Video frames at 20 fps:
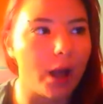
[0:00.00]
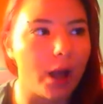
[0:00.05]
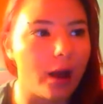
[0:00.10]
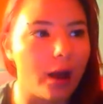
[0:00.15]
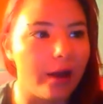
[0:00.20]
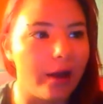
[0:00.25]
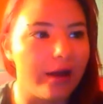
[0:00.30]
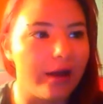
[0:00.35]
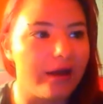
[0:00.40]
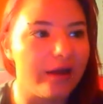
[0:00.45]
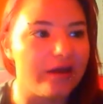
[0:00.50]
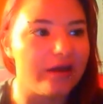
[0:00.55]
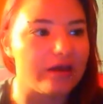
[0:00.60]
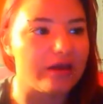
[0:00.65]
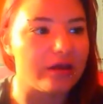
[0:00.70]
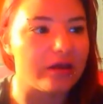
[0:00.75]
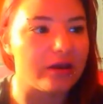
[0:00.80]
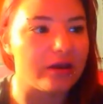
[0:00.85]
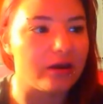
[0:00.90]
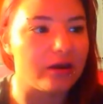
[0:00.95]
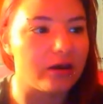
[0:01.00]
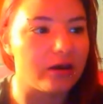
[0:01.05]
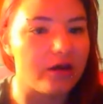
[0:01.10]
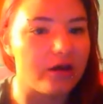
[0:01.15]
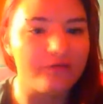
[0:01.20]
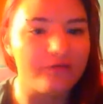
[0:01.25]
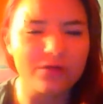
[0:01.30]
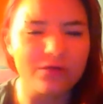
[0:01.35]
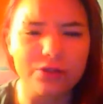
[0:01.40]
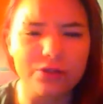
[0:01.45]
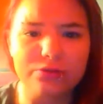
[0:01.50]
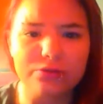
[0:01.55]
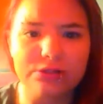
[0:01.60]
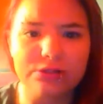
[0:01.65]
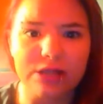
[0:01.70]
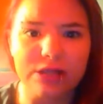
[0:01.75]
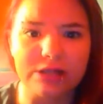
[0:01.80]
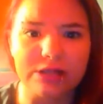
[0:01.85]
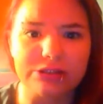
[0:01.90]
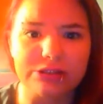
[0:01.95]
I never
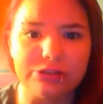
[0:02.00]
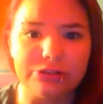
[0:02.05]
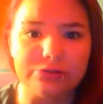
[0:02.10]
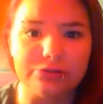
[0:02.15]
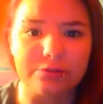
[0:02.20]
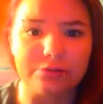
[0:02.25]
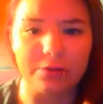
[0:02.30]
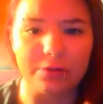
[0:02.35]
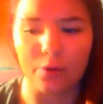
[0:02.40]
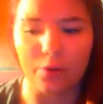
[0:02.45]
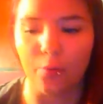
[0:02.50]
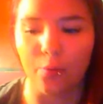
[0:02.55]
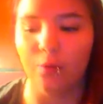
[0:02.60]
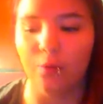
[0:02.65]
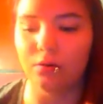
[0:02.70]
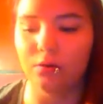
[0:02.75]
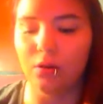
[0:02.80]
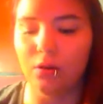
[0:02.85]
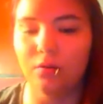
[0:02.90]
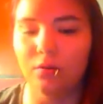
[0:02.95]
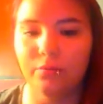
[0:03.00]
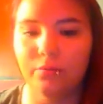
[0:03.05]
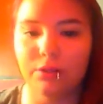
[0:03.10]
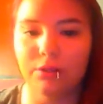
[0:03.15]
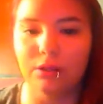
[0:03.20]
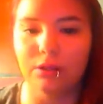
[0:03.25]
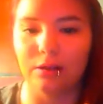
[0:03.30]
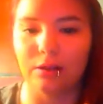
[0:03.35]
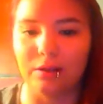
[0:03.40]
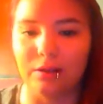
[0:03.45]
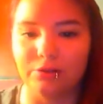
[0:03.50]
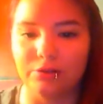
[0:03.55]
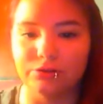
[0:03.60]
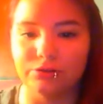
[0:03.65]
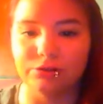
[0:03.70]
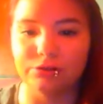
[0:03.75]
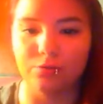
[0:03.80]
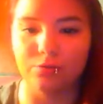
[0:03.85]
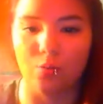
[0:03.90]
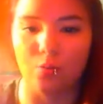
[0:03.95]
usually actually do something on Halloween. Like, I
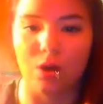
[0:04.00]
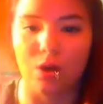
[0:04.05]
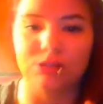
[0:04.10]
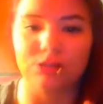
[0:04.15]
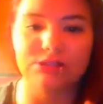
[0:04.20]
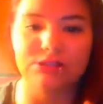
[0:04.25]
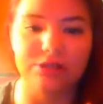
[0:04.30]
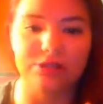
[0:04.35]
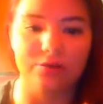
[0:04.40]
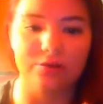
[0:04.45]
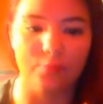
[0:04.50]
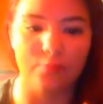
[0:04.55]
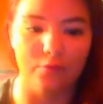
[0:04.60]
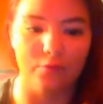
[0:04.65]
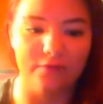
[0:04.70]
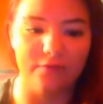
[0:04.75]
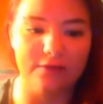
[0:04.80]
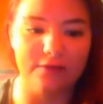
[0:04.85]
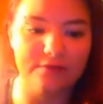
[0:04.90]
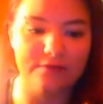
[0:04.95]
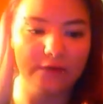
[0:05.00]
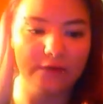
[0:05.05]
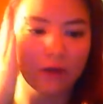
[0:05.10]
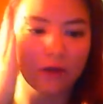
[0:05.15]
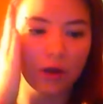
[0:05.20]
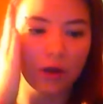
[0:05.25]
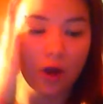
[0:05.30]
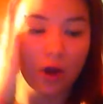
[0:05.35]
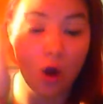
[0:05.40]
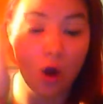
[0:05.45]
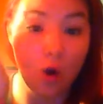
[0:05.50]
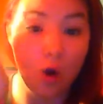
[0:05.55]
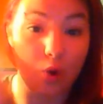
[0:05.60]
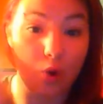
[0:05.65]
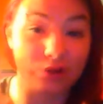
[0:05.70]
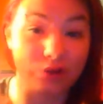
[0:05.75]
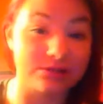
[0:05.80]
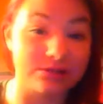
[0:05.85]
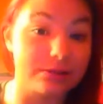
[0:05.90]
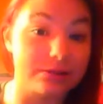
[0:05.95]
usually watch scary movies,
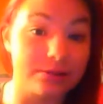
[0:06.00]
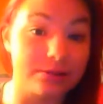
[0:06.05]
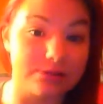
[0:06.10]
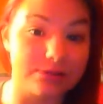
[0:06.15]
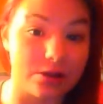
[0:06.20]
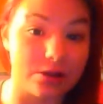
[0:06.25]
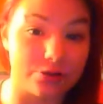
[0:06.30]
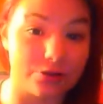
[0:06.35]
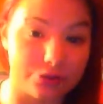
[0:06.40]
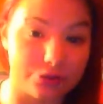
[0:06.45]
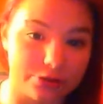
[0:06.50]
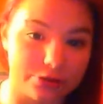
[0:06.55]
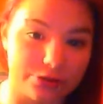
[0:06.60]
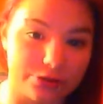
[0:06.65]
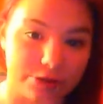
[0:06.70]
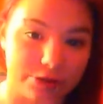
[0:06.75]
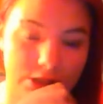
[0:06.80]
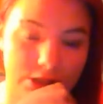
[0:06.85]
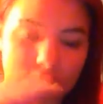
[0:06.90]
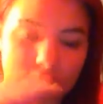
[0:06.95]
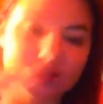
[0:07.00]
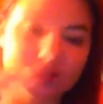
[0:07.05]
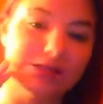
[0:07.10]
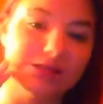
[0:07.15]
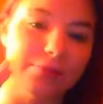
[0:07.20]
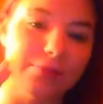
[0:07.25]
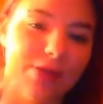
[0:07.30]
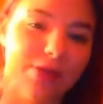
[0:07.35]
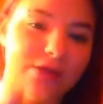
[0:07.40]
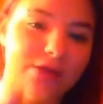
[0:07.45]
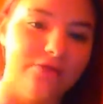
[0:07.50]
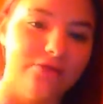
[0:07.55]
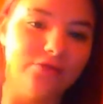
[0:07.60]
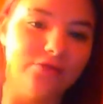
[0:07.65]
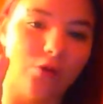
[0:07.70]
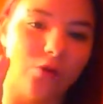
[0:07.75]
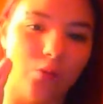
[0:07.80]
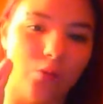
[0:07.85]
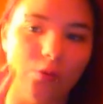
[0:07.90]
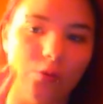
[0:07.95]
or sometimes I go trick-or-treating. It just depends
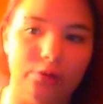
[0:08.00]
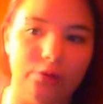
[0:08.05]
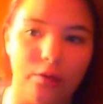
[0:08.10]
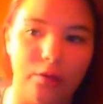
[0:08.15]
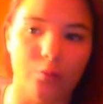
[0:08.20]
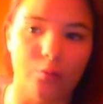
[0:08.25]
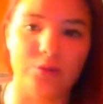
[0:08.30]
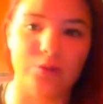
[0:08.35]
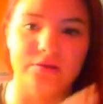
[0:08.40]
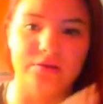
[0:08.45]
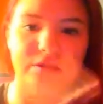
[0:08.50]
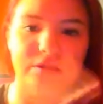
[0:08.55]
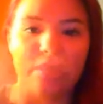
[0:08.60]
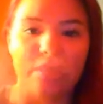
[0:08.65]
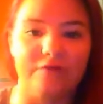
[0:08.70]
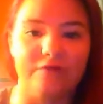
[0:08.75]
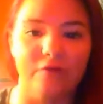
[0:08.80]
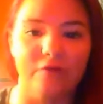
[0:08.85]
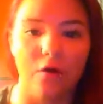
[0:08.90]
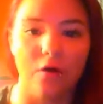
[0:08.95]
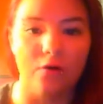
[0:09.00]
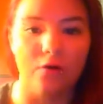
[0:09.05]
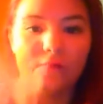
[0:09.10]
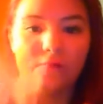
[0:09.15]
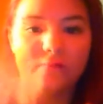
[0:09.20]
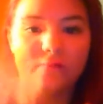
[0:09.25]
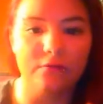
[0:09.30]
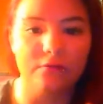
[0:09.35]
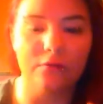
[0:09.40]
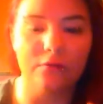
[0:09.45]
on like when the day falls.